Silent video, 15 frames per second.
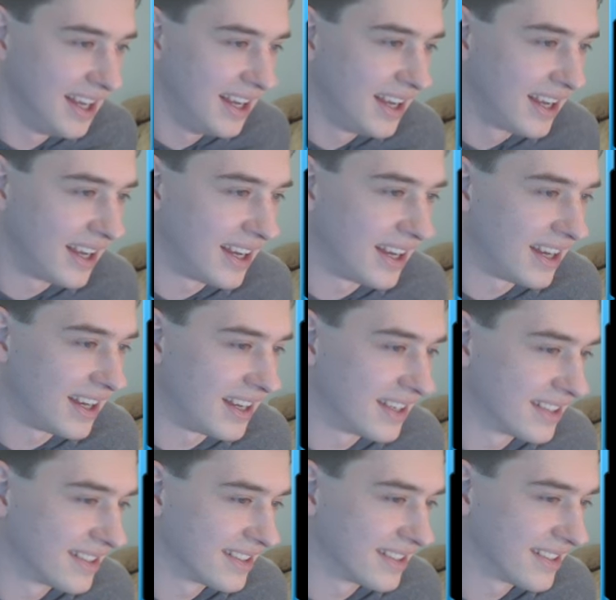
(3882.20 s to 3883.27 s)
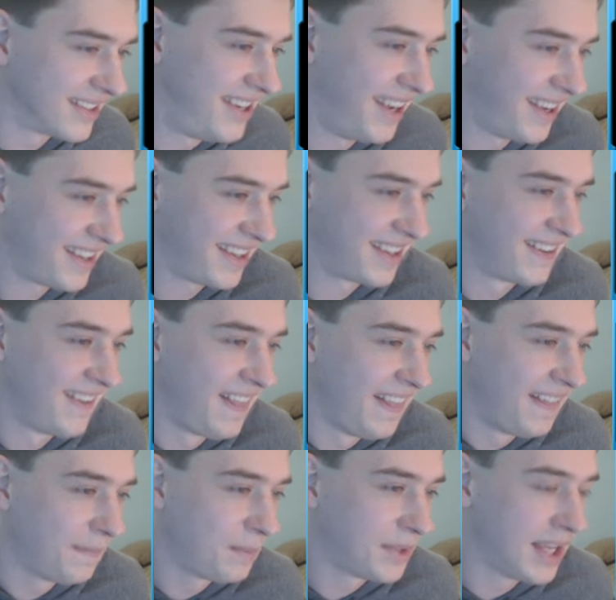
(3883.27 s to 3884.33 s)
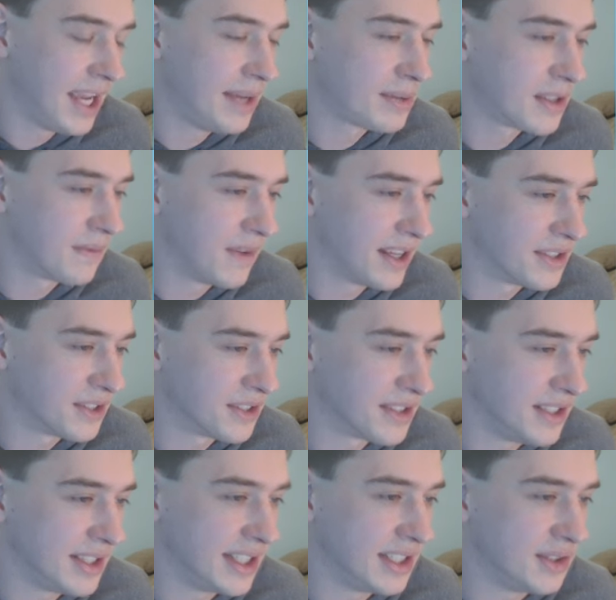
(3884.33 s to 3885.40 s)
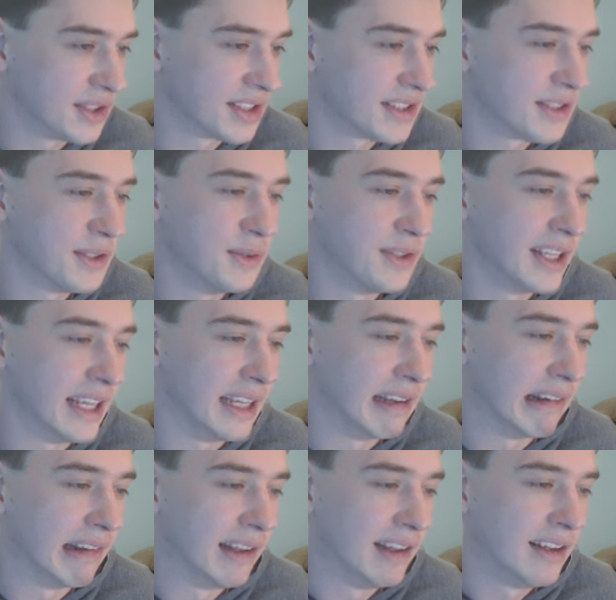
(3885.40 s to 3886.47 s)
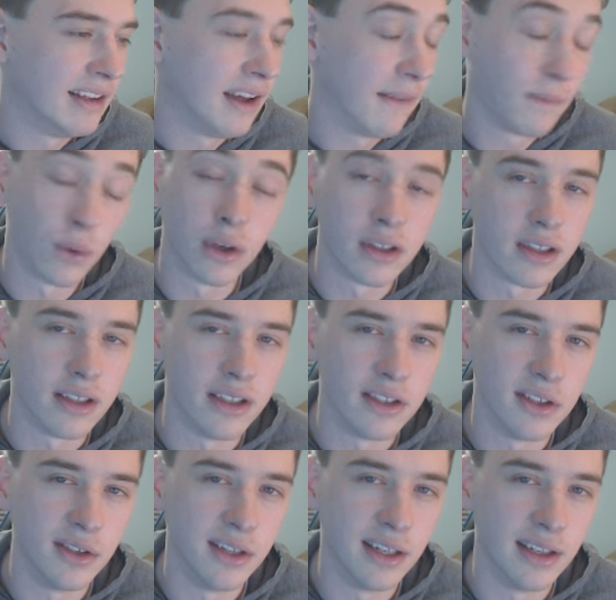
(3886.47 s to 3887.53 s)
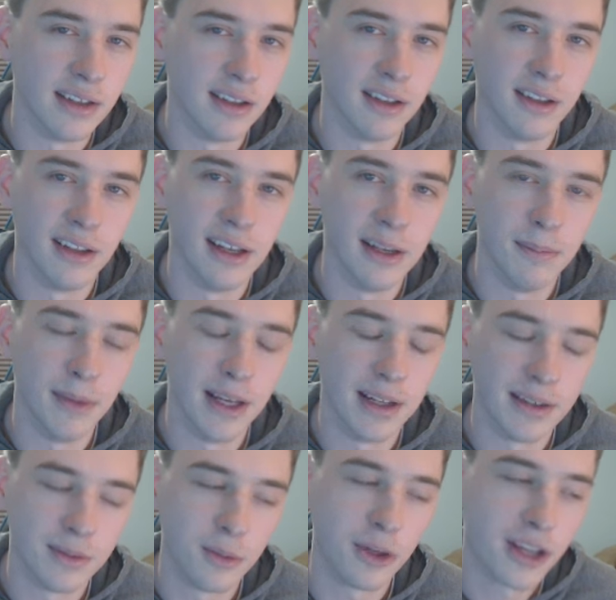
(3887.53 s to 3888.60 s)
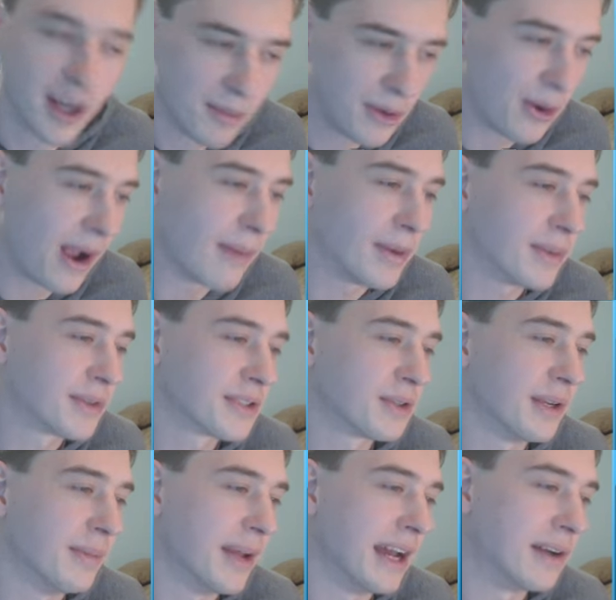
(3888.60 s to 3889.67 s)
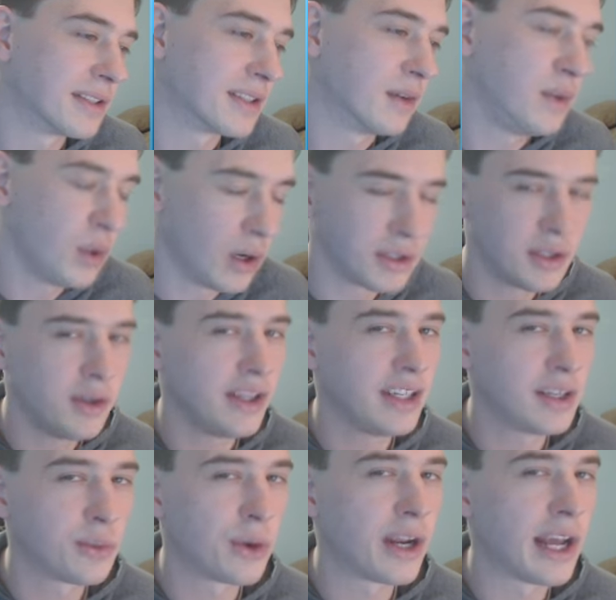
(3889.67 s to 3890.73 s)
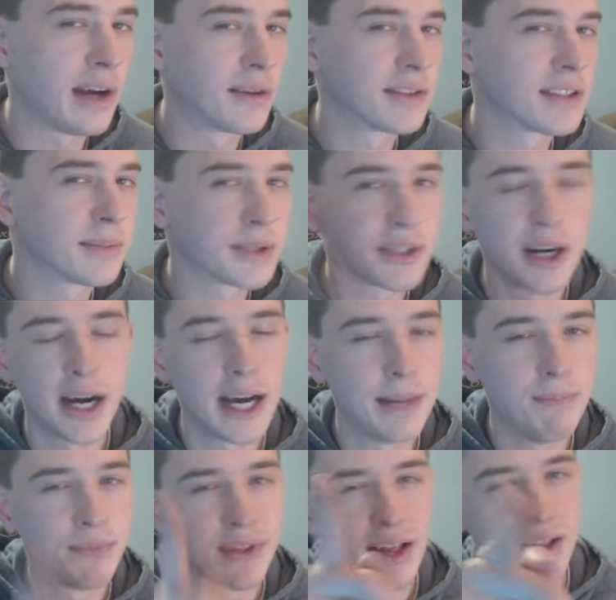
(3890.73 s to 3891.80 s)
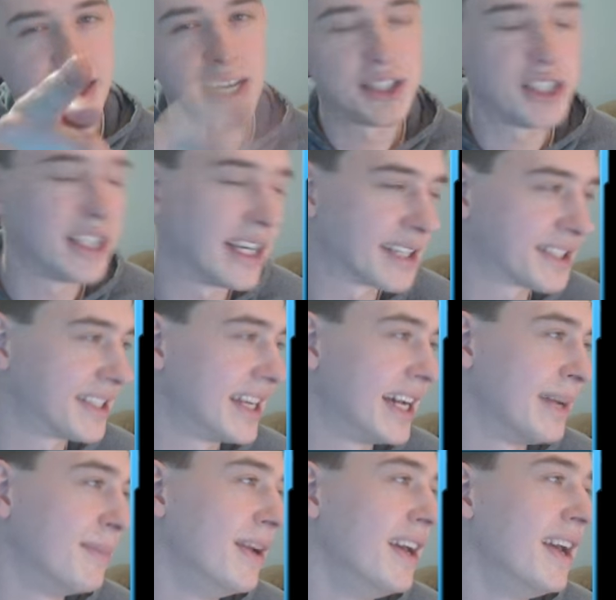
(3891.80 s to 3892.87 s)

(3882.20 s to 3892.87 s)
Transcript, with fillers: Uh, Gabe's Adventures, he said you just tuned in. Unfortunately, you tuned in a little late, man. We're going to be wrapping up the stream now. So if you are tuning in right now, subscribe. I'll catch you next time.